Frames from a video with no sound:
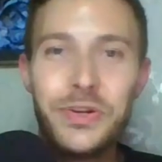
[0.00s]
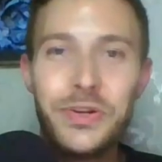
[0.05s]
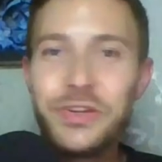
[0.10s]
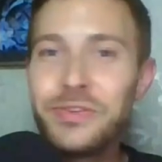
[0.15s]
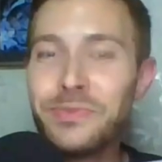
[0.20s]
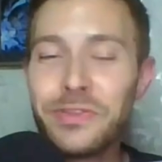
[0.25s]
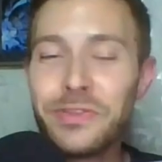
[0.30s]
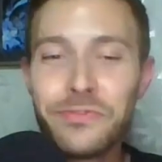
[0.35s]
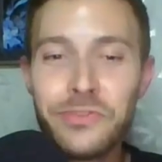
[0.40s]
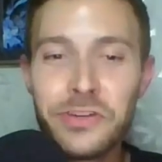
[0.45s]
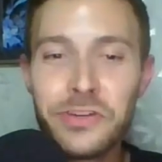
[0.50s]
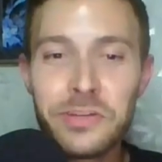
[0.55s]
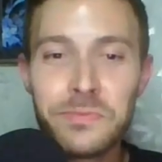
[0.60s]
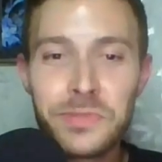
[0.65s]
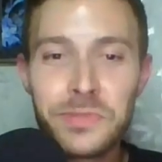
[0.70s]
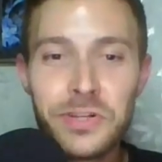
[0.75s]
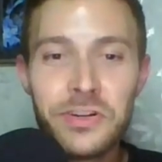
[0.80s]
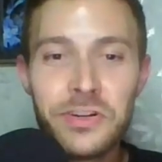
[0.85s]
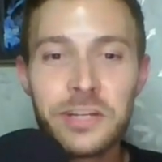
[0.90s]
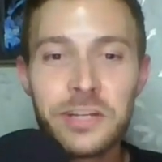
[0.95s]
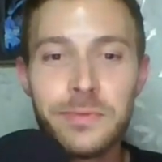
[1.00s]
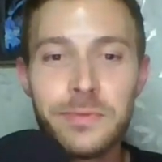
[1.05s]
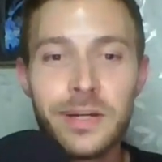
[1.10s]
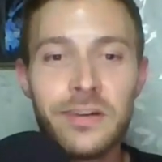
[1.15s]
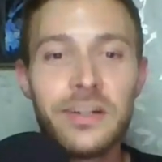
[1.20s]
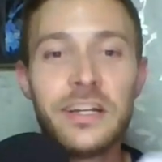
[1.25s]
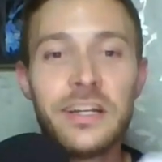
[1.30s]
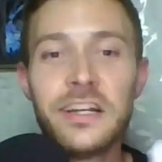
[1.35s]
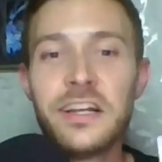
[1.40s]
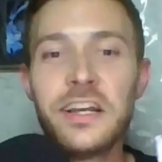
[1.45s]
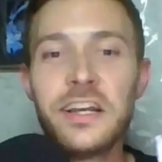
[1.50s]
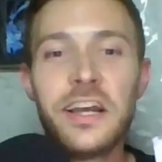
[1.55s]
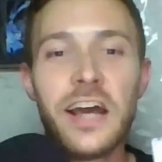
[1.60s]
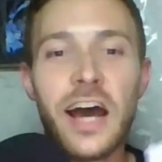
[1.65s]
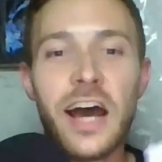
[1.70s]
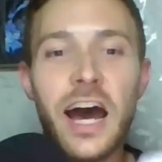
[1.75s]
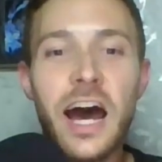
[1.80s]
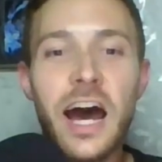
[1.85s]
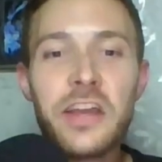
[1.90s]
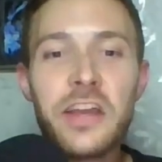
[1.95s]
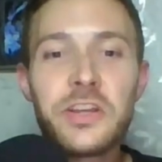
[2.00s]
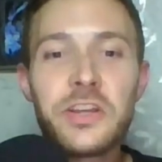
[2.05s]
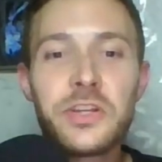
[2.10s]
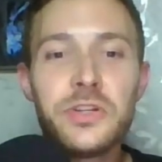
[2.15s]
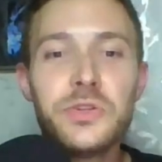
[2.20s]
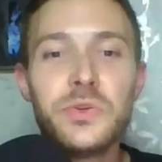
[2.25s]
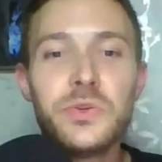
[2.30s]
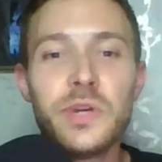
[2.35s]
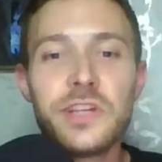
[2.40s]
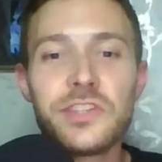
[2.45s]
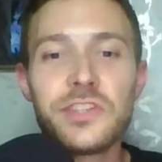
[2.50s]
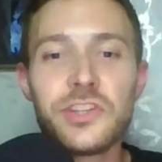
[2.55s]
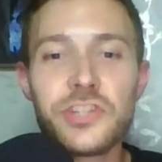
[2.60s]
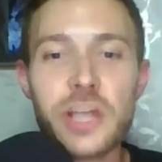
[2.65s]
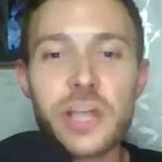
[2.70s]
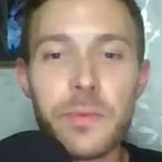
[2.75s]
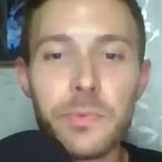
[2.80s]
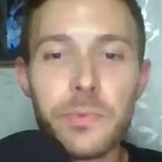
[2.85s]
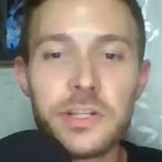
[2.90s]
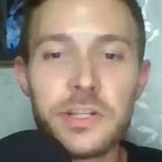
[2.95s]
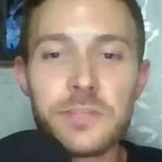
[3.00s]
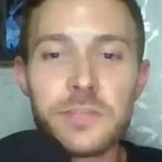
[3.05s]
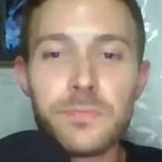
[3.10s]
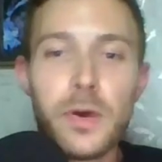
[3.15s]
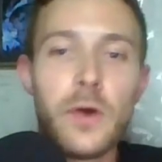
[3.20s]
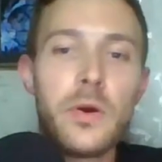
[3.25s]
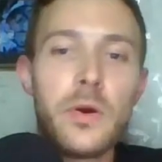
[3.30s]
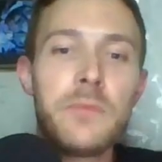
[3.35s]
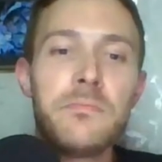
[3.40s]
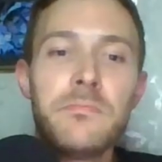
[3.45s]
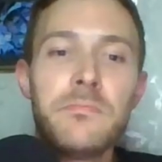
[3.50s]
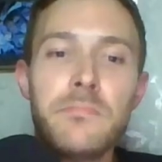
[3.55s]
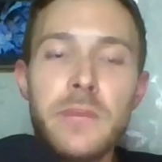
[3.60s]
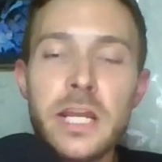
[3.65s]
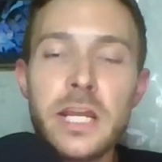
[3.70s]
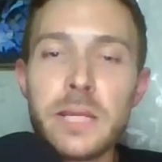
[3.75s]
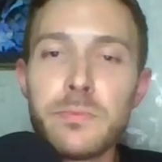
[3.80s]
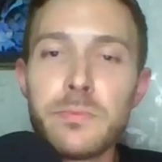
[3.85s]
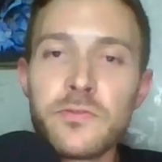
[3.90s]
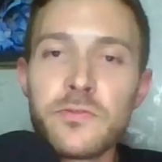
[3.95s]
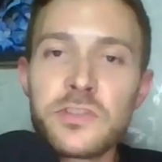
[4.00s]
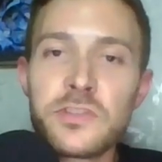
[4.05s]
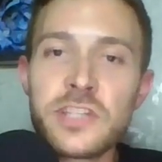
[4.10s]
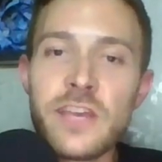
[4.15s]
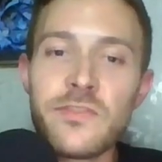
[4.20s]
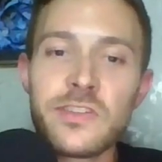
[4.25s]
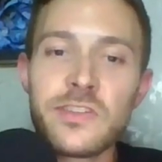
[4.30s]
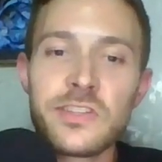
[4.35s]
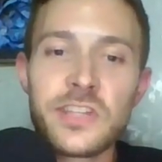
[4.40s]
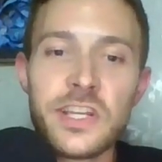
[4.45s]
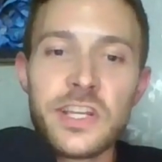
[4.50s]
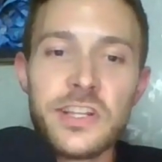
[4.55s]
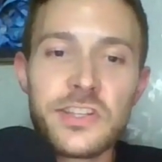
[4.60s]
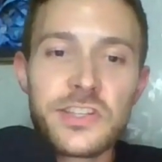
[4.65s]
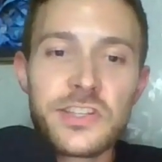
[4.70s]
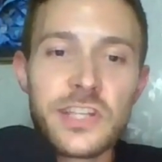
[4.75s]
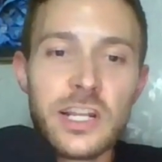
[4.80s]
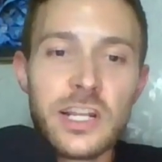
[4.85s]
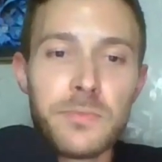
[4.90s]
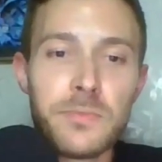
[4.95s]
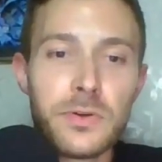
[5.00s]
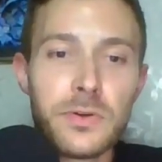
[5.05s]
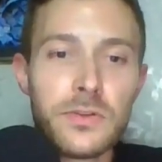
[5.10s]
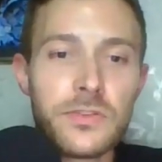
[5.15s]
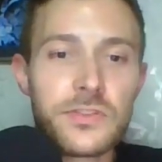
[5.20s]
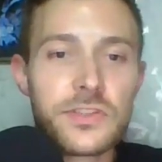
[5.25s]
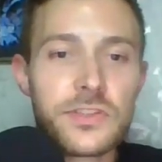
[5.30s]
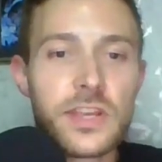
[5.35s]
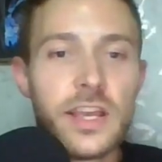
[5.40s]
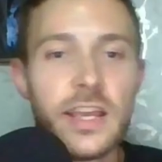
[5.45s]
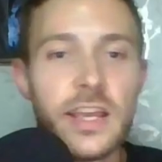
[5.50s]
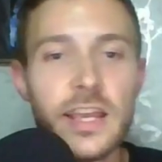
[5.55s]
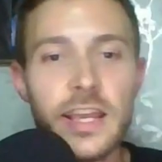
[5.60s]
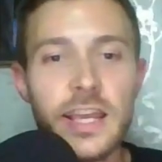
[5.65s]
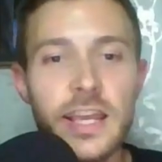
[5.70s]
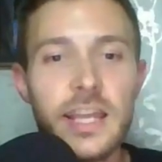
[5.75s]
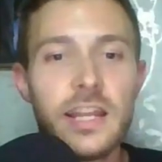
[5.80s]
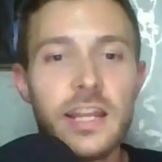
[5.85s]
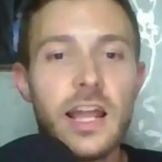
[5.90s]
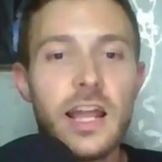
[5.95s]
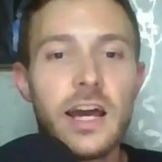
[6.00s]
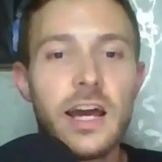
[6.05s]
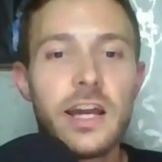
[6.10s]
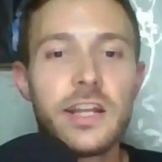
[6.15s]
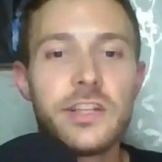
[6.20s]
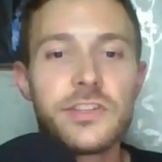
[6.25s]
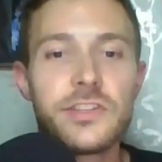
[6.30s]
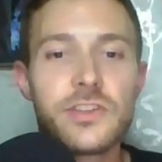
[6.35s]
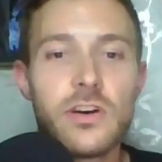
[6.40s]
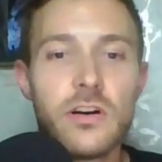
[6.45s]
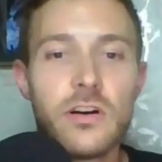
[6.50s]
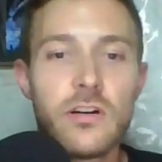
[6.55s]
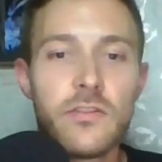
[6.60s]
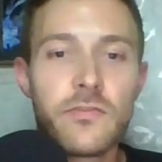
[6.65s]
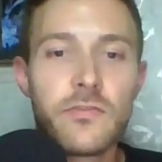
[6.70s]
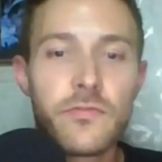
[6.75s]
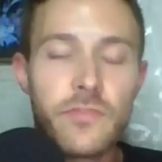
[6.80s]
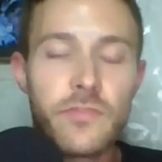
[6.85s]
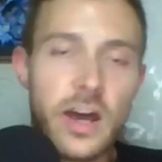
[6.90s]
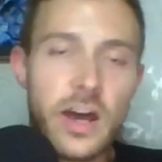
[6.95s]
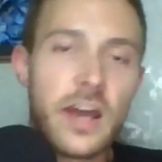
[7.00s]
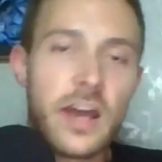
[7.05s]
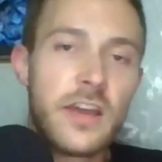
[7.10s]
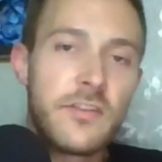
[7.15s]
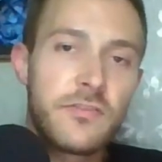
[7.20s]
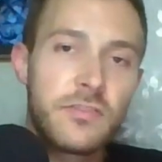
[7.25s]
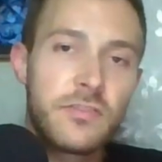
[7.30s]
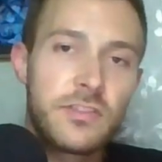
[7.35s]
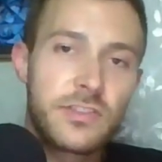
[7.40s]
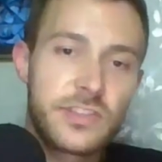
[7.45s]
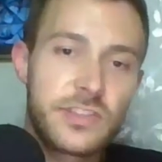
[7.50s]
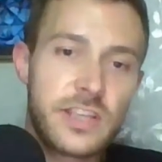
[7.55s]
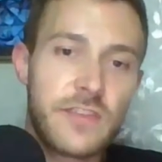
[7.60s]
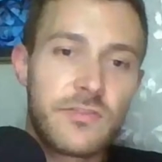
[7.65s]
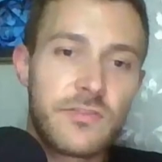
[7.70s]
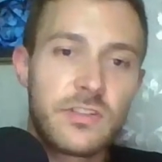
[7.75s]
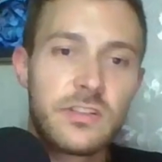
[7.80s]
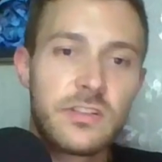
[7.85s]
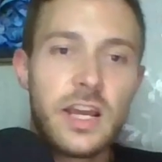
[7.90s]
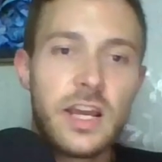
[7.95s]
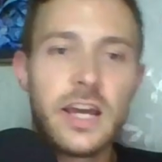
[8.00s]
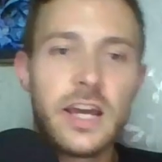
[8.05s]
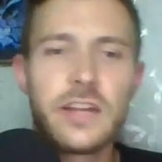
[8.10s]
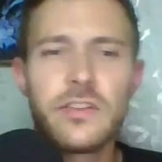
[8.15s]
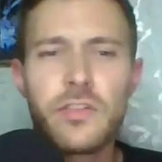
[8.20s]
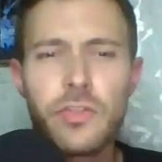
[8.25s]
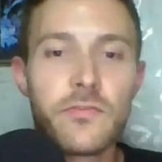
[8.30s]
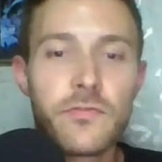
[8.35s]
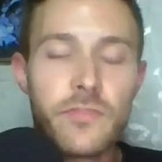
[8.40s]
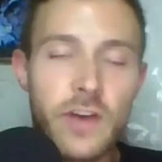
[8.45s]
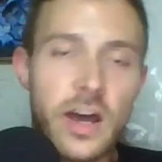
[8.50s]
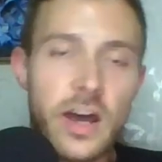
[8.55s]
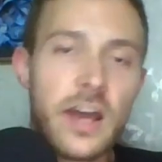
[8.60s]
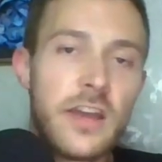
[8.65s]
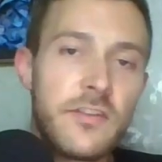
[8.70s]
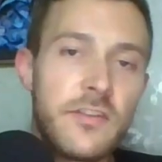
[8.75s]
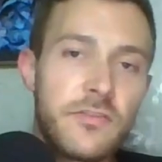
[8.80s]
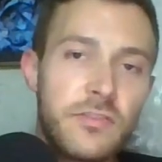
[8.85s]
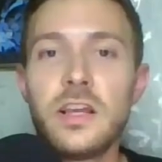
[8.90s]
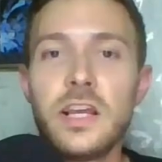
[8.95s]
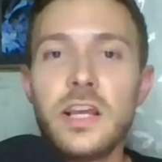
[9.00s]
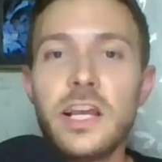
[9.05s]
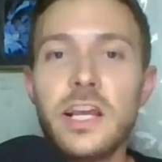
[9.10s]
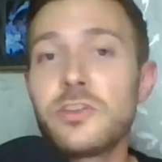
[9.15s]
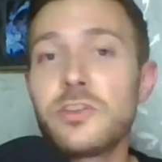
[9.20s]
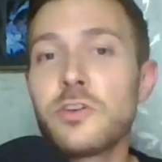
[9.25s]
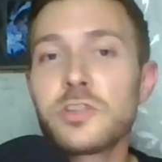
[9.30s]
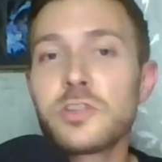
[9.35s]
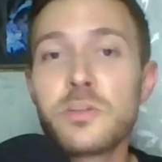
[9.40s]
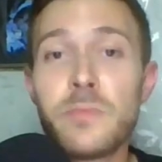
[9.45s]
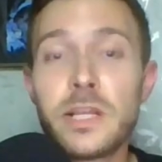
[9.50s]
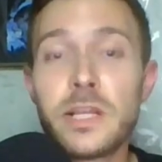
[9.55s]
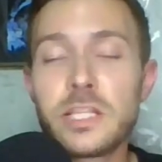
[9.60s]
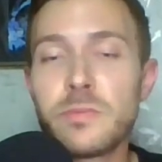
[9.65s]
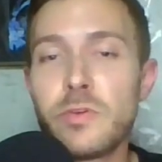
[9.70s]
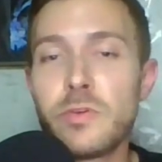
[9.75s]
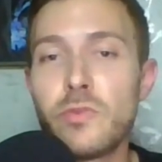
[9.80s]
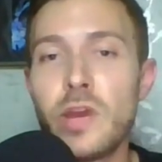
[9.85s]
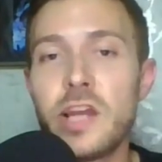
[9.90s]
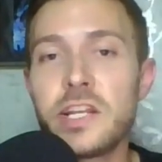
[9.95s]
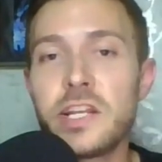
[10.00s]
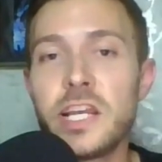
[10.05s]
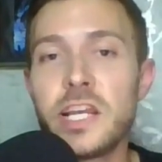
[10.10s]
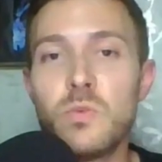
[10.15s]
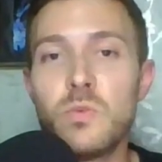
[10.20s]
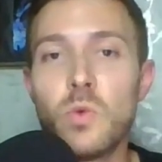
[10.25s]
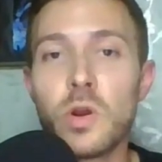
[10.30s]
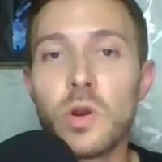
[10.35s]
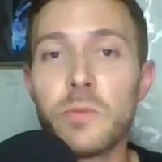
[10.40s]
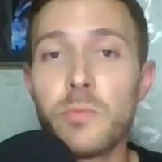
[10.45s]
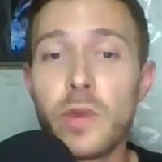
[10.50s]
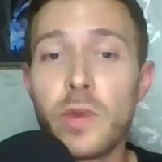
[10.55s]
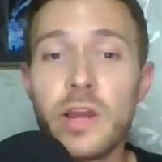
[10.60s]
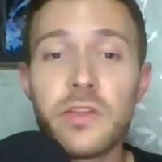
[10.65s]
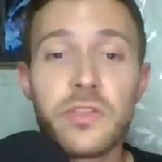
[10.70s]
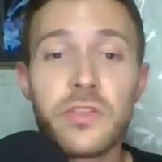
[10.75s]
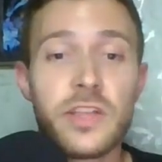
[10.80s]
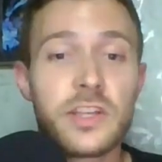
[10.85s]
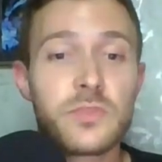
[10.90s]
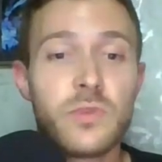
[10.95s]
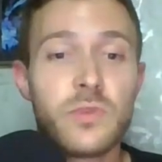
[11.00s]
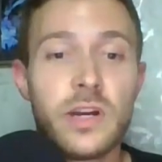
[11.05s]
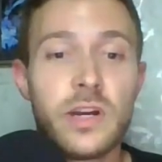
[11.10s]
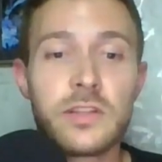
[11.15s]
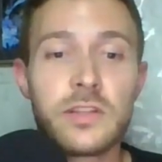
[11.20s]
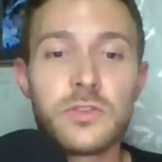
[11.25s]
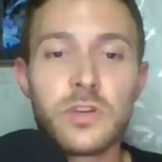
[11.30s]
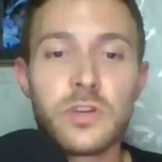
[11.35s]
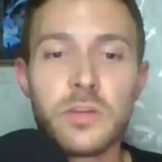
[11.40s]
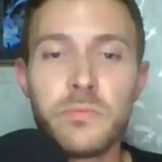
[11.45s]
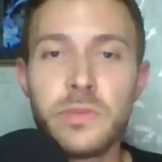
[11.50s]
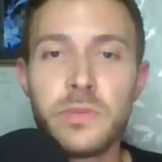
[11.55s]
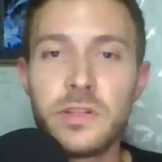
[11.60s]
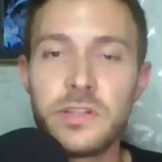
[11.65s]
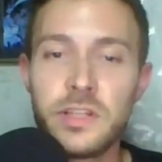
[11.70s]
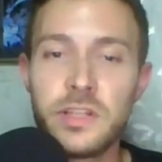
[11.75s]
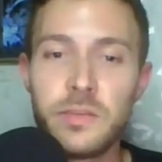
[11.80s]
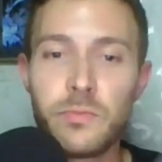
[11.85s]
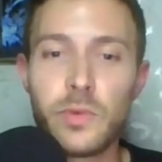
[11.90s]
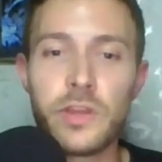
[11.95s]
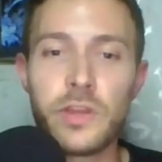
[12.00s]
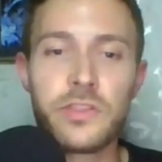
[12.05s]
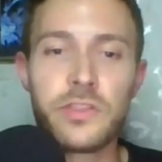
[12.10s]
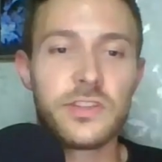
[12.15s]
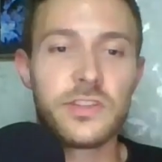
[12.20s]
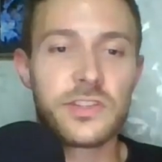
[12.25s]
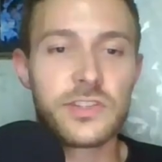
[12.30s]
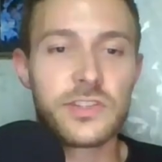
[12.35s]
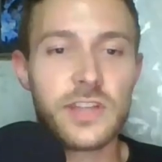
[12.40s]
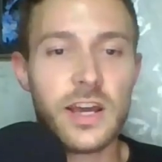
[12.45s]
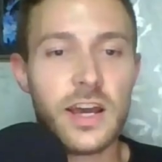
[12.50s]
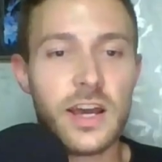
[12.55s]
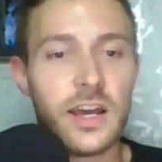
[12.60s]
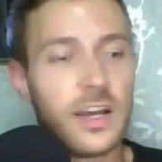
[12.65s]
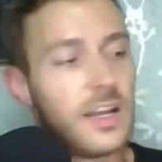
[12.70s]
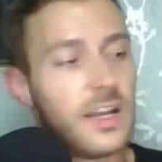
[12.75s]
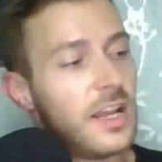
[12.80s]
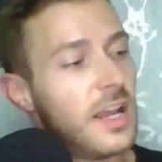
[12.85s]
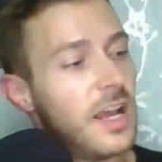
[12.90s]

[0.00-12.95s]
wondering what the fuck I'm talking about, a haiku is a Japanese poem made up of 17 syllables in lines of 5, 7, and 5 it's also meant to be read in one breath. That's why I took a bit deep breath at the start.